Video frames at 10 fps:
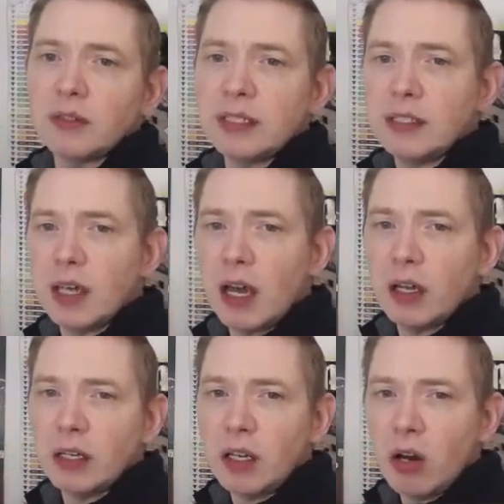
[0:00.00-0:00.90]

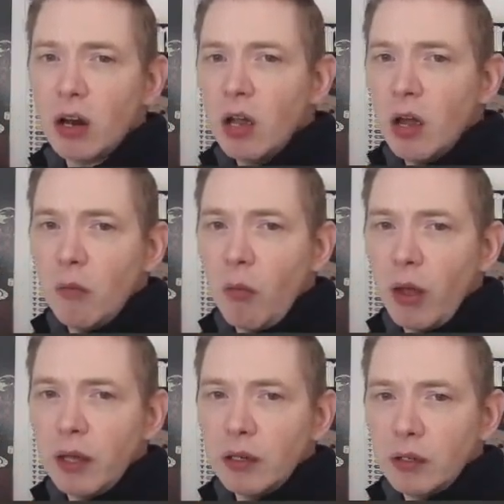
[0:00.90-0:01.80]
detailed here,
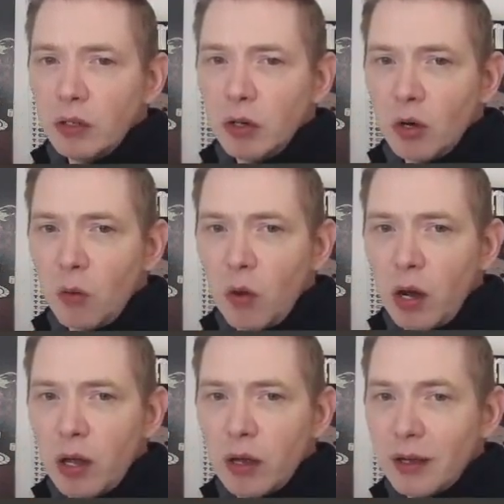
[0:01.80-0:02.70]
but you're gonna wanna,